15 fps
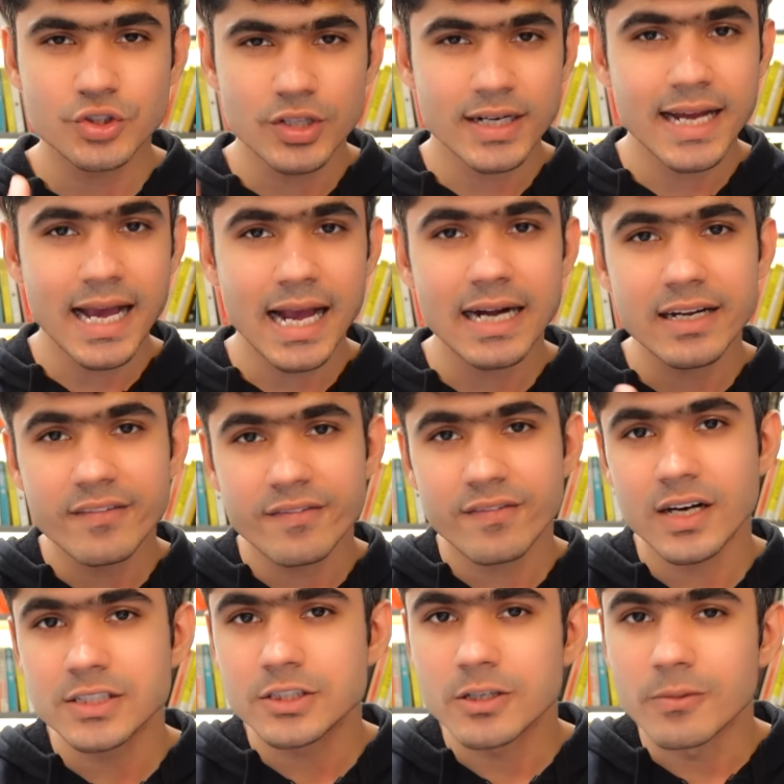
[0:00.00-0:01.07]
the DAG
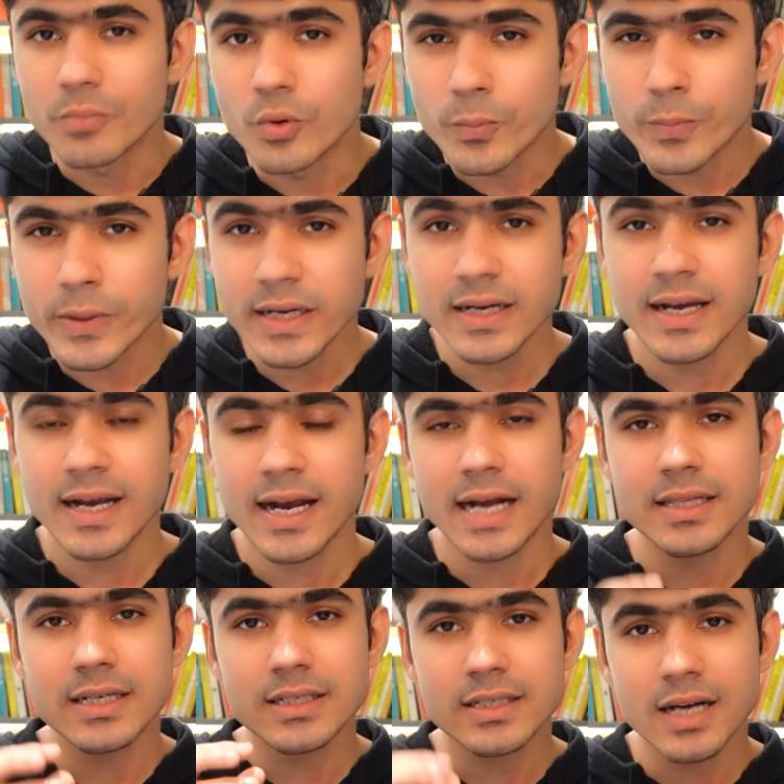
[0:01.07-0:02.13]
defines the blueprint
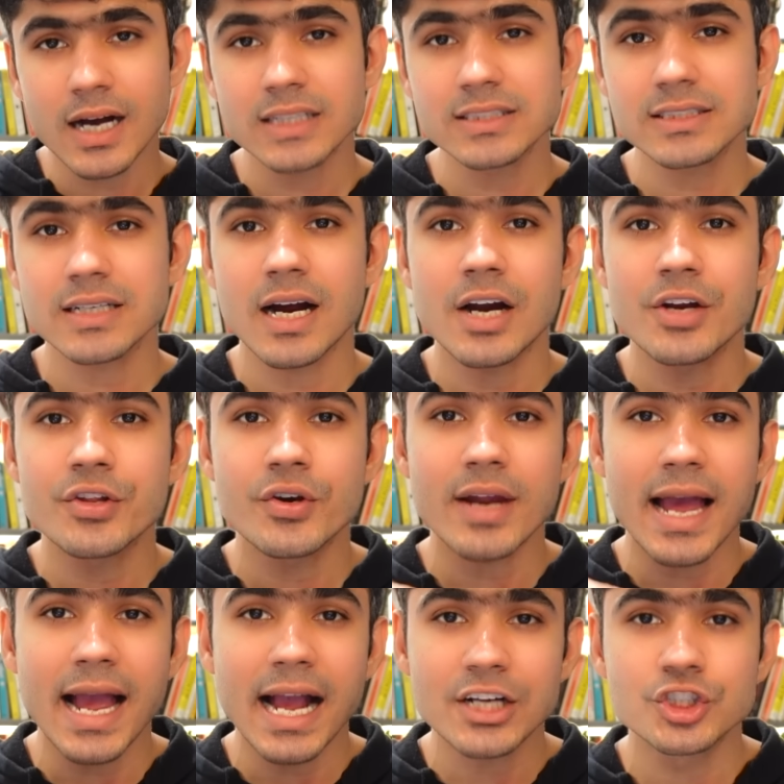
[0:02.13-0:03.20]
and the tasks are your
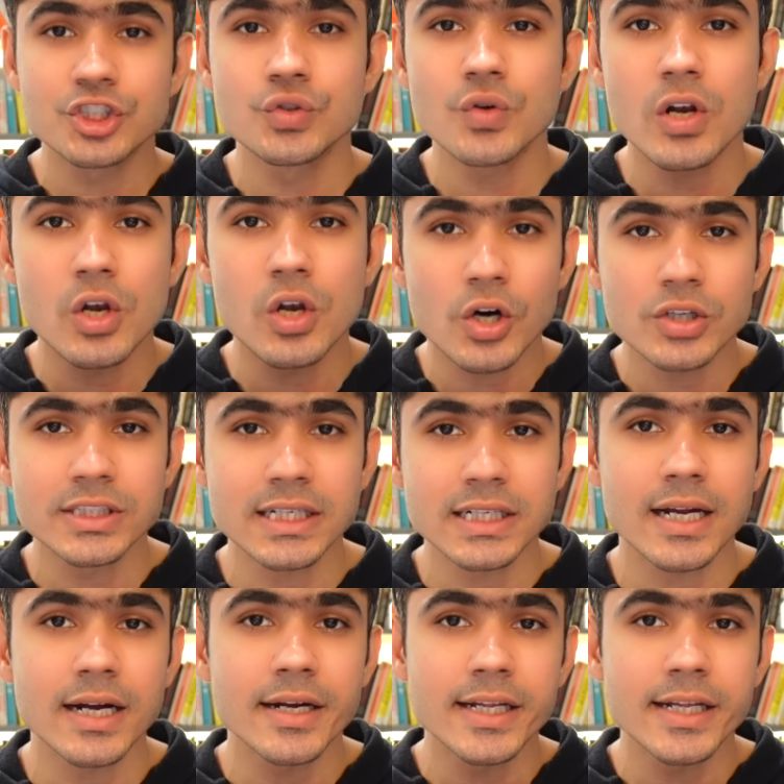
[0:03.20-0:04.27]
actual logic
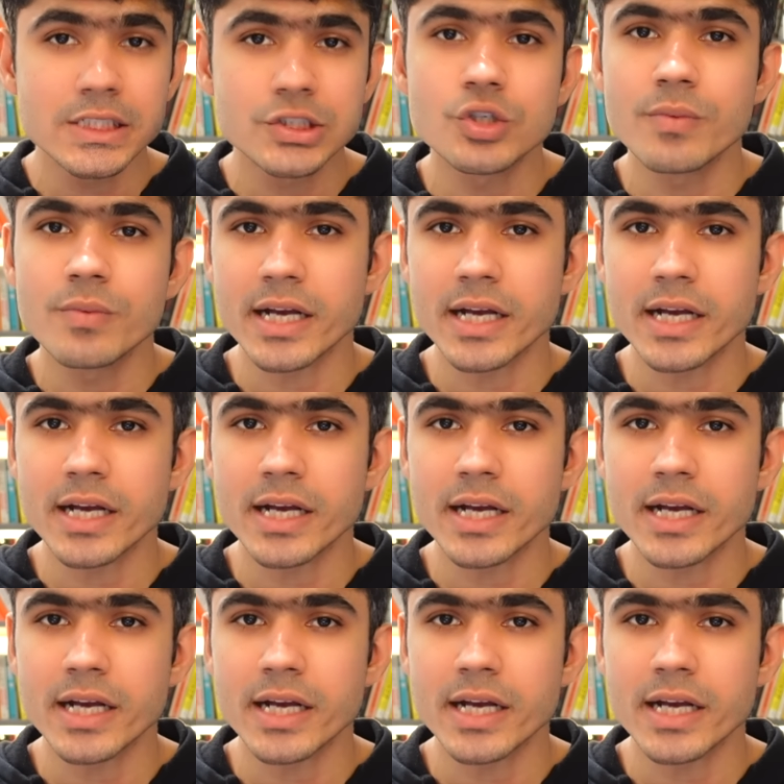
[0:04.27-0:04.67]
that needs to be